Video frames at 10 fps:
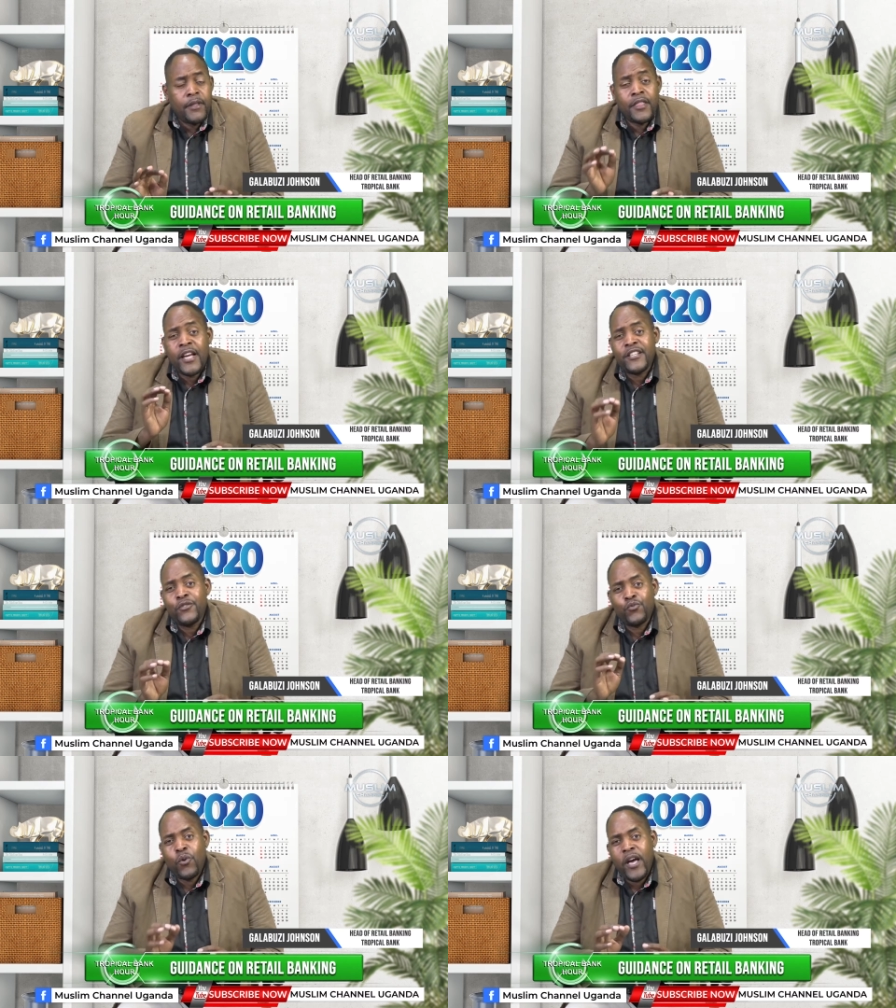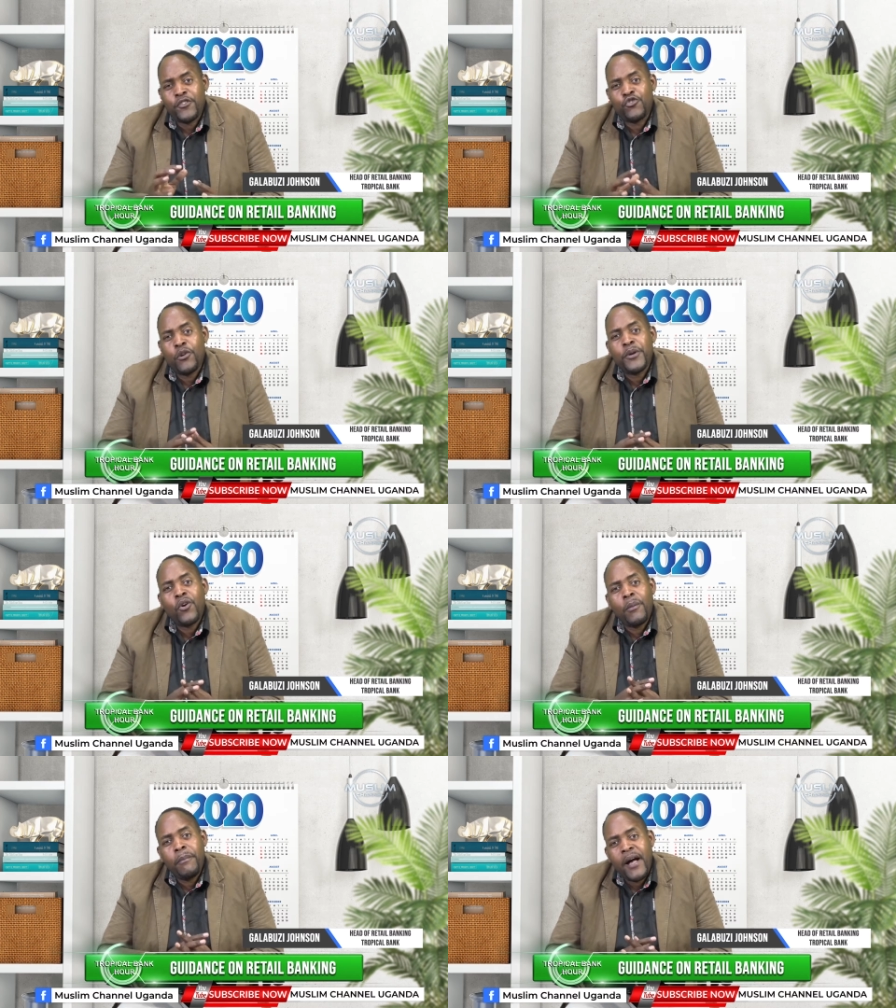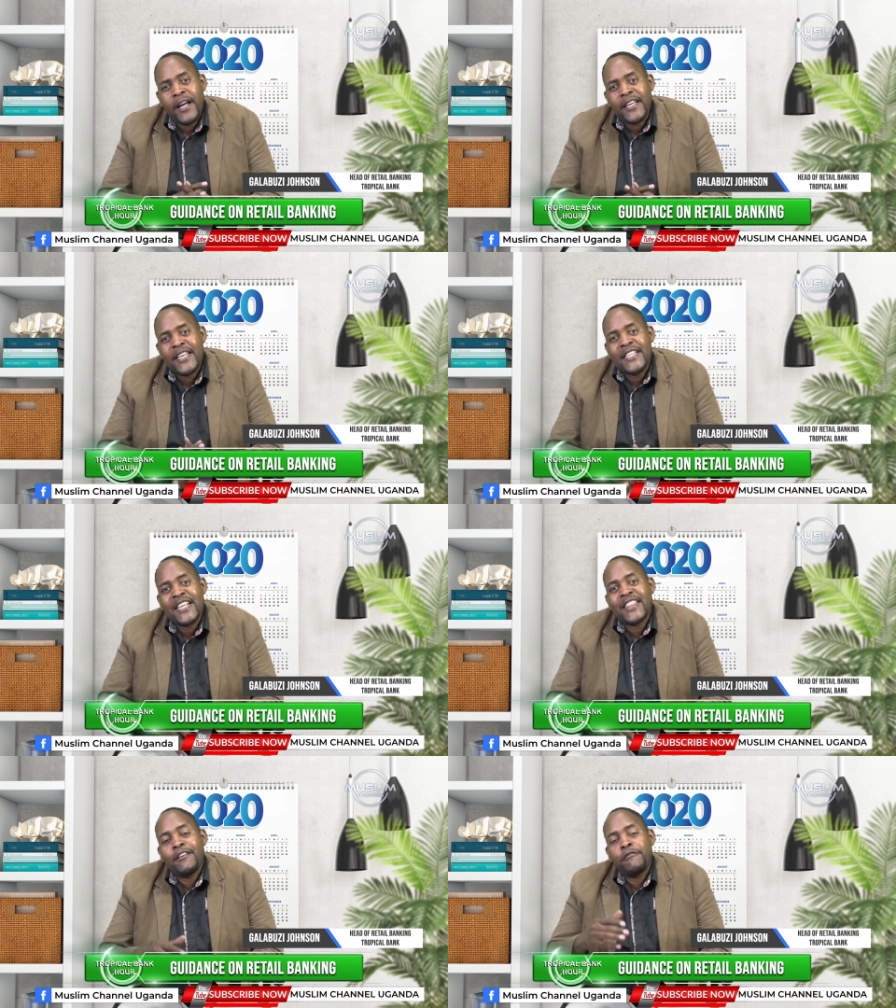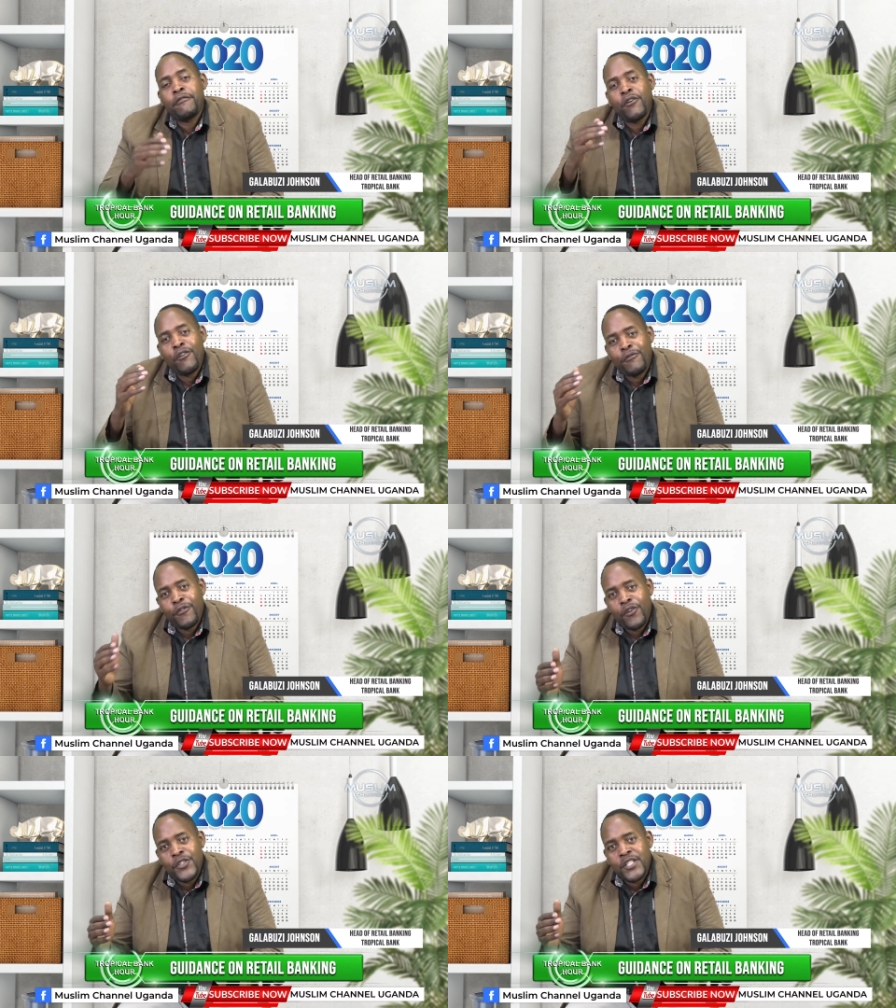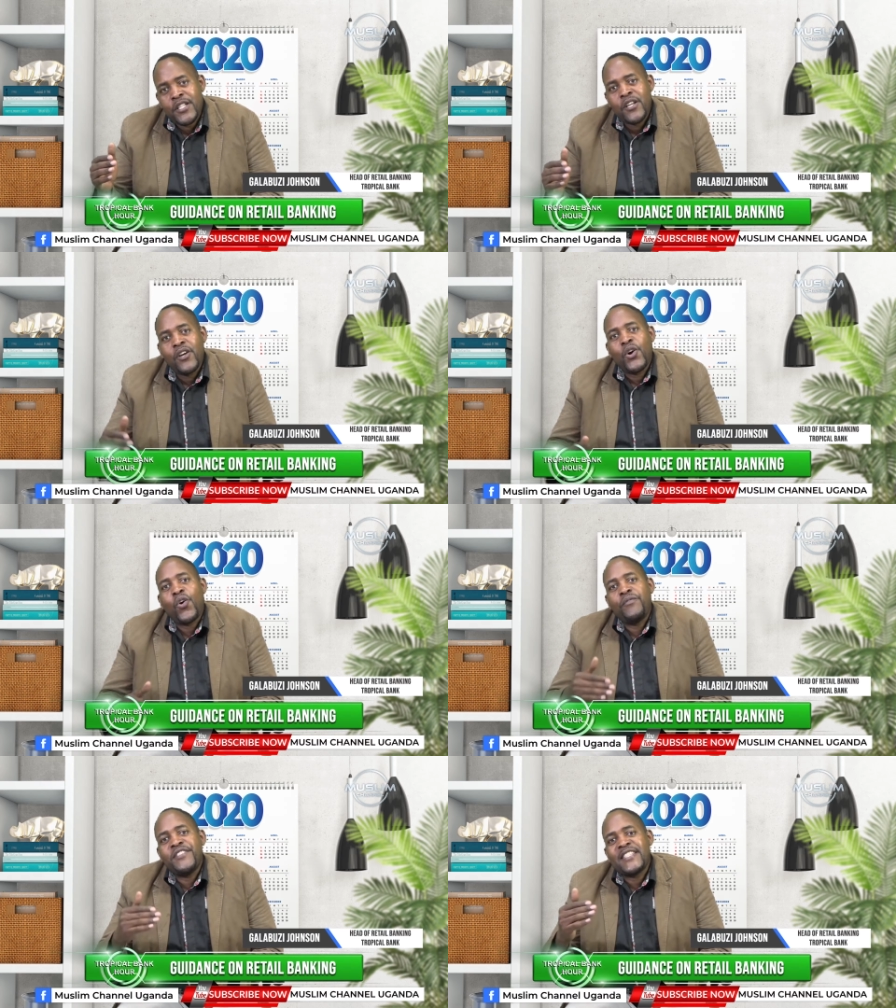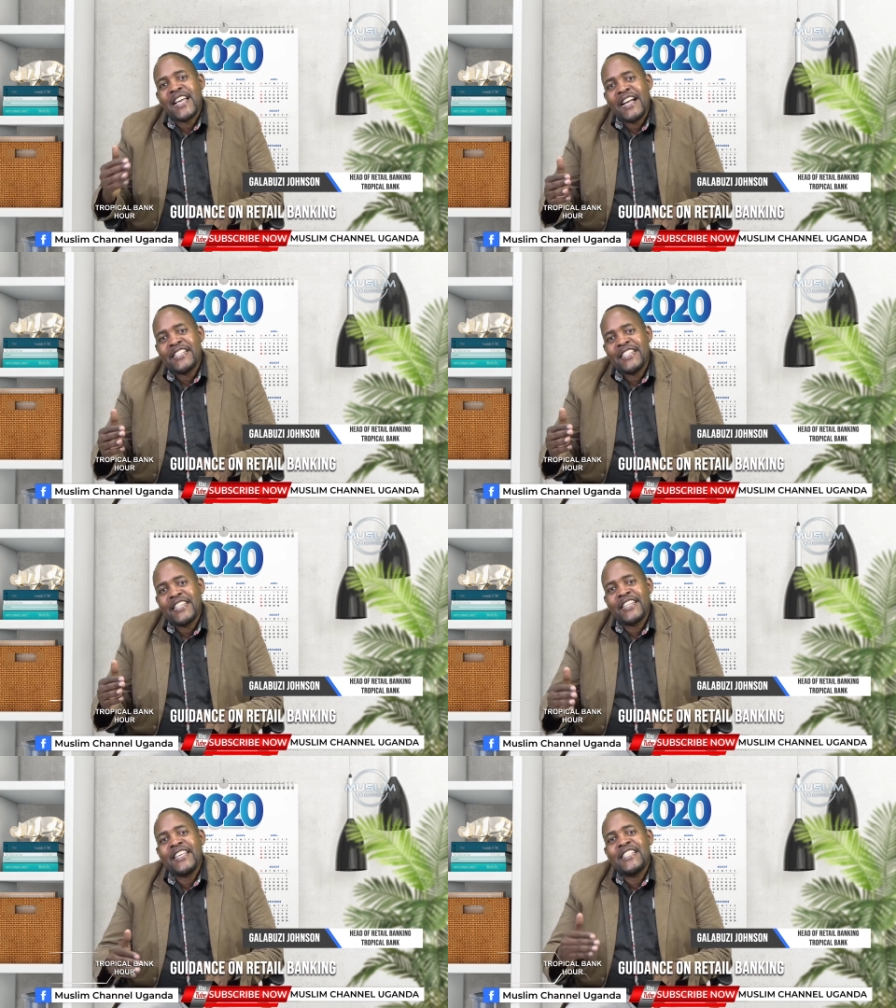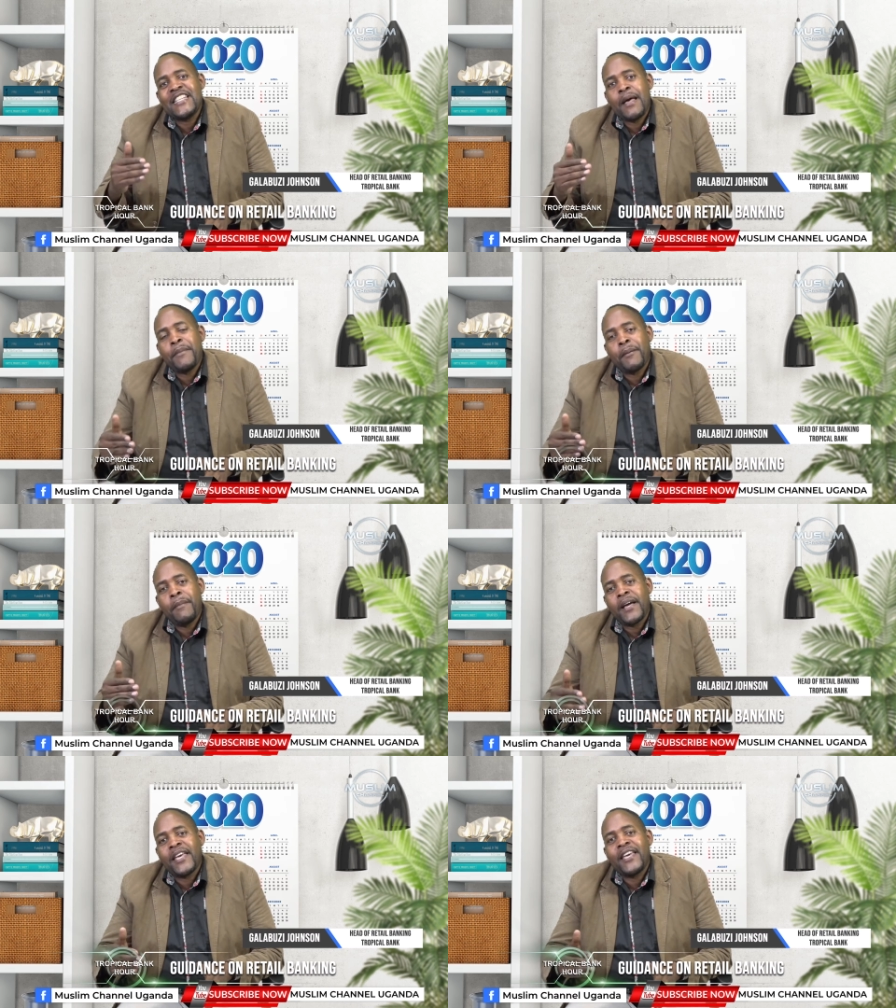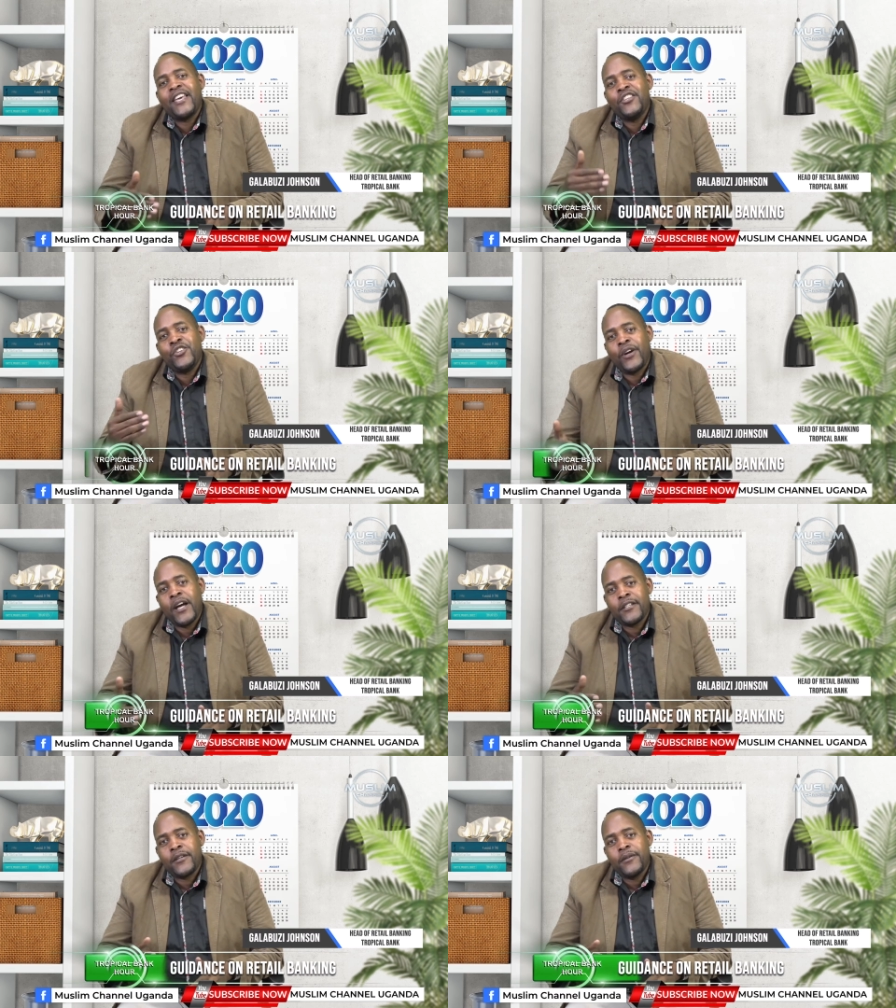That is why Tropical Bank is at the forefront of starting Islamic banking in Uganda.